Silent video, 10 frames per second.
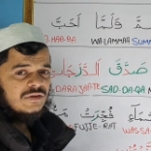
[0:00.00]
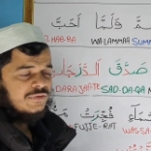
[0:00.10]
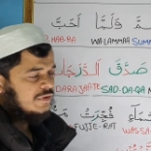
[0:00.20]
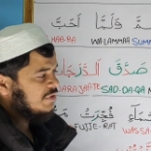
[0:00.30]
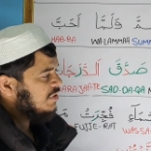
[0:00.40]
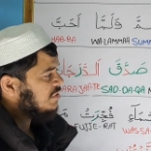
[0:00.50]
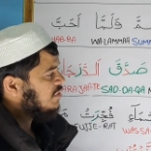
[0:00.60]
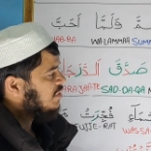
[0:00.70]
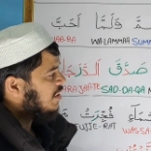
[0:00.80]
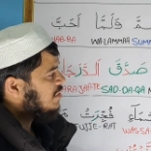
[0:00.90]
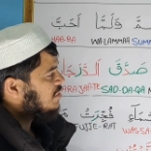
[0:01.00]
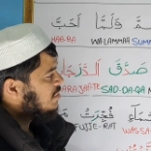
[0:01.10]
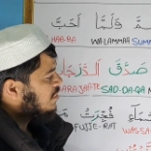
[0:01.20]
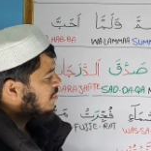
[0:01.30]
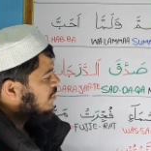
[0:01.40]
as first exercise,
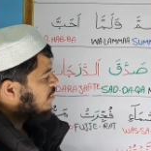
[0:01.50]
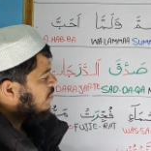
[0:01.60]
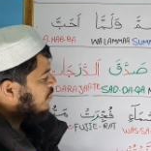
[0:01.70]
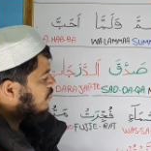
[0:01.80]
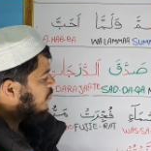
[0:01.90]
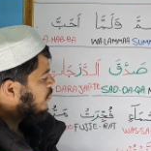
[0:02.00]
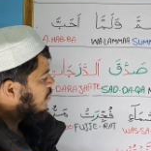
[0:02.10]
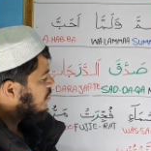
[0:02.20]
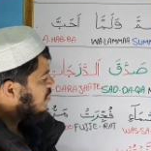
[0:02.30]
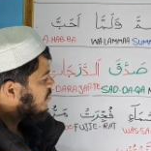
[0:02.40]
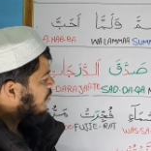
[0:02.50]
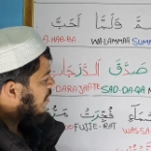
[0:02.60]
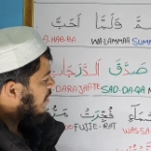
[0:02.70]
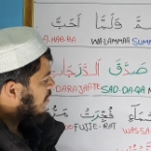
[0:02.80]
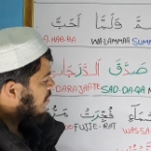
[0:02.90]
we will just
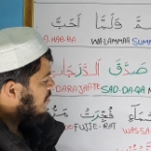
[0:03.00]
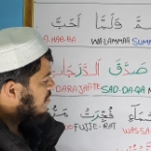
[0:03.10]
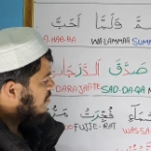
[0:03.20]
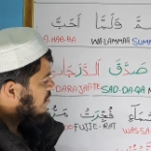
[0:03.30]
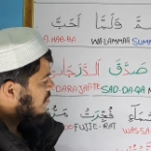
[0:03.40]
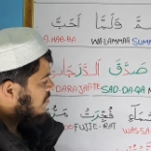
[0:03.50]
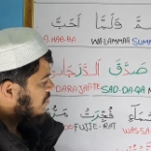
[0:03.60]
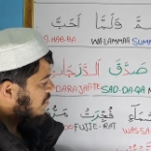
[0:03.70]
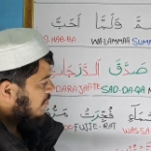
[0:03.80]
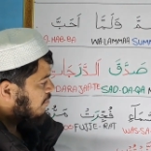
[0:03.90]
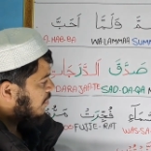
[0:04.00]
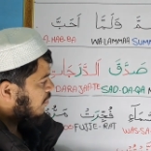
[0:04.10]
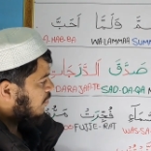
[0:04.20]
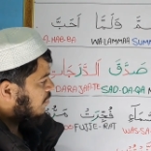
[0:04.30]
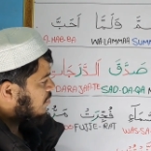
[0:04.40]
practice simple
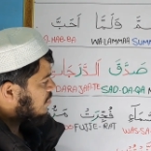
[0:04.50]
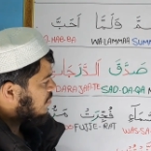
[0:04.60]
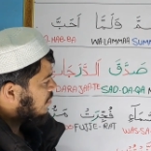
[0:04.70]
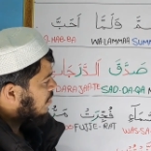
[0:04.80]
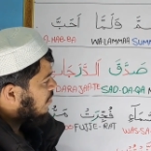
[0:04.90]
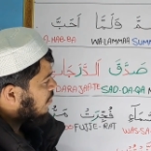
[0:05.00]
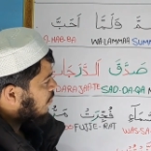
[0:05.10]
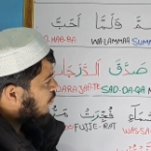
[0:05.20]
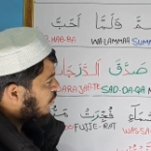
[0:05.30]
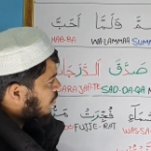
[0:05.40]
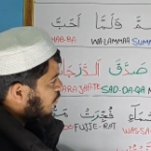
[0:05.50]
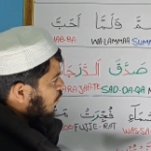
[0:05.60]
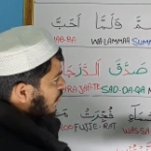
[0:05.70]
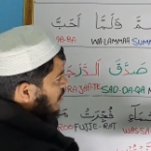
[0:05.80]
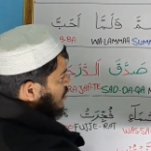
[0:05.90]
words with
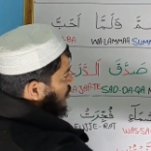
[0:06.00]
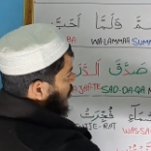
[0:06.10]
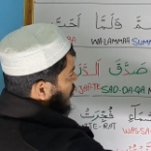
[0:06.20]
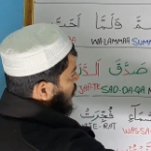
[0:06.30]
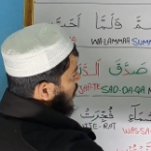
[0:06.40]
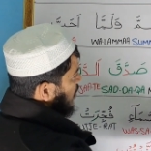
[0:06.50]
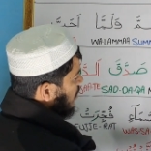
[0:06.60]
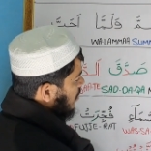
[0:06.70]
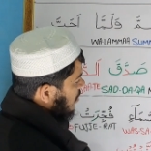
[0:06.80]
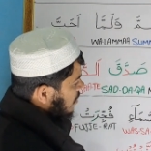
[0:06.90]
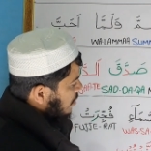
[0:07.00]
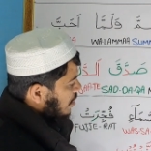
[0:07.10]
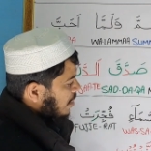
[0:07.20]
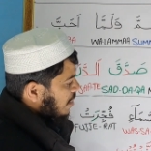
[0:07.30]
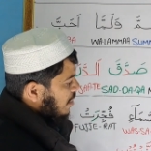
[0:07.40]
one shadda
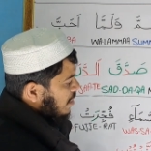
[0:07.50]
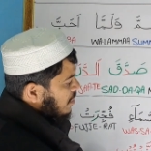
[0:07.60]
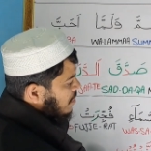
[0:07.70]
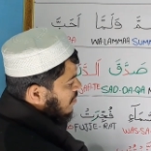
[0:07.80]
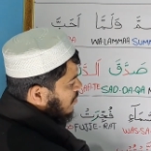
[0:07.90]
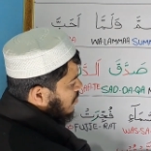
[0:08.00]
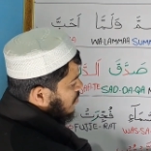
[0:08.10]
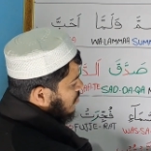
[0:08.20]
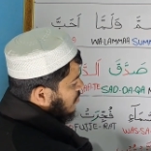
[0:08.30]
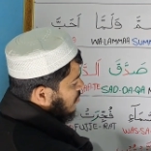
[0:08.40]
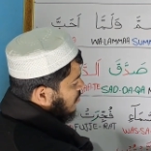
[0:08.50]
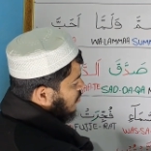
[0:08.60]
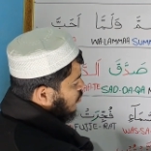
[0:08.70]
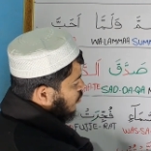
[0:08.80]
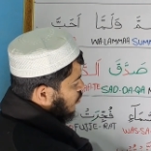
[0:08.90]
and
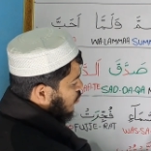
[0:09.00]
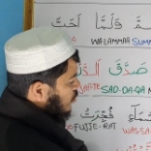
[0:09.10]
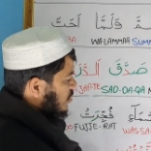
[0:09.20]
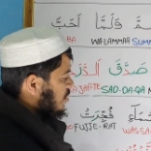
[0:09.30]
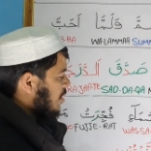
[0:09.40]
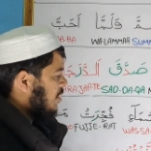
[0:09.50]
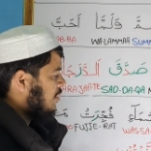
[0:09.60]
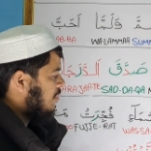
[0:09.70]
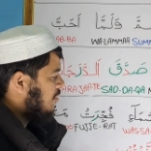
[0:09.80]
sukoon sign,